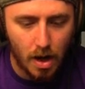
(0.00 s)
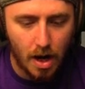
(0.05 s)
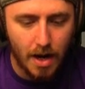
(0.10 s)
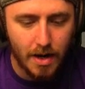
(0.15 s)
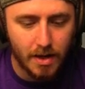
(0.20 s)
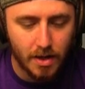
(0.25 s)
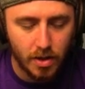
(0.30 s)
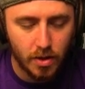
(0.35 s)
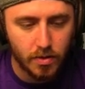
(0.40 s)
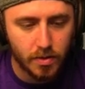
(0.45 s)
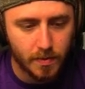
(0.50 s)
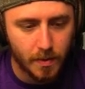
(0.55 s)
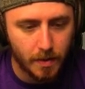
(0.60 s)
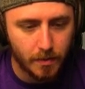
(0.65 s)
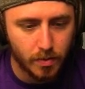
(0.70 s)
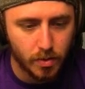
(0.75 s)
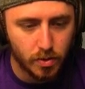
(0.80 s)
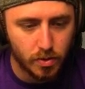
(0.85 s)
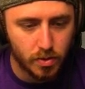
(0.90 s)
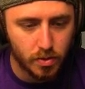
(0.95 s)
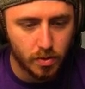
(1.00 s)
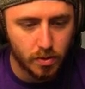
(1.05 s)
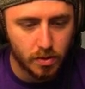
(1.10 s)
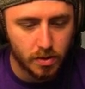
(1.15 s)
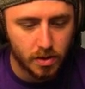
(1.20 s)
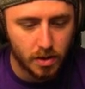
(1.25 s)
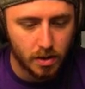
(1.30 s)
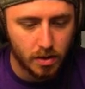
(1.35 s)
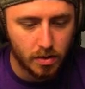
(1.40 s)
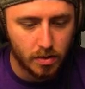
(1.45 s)
I didn't use my blue tool,
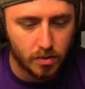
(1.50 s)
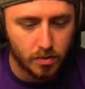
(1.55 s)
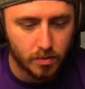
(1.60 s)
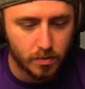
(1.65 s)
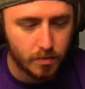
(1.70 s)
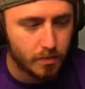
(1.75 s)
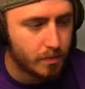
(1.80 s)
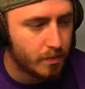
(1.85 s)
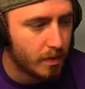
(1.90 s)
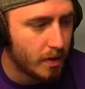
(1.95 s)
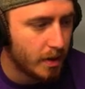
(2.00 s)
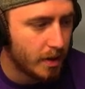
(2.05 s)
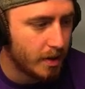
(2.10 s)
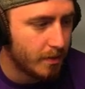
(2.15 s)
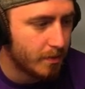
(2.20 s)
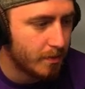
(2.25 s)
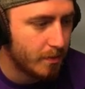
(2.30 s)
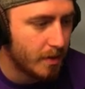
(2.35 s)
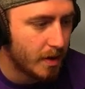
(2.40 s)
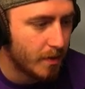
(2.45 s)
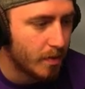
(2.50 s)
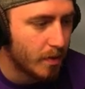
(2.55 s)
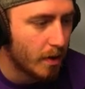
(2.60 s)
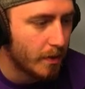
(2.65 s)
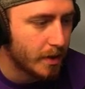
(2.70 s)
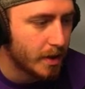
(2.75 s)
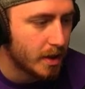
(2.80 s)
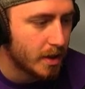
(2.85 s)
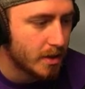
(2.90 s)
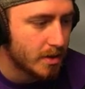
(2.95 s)
so it probably
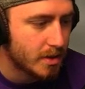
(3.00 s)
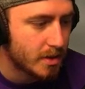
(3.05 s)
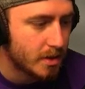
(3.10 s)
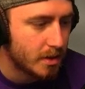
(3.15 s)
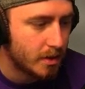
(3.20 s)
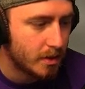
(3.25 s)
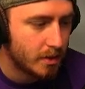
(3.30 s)
does.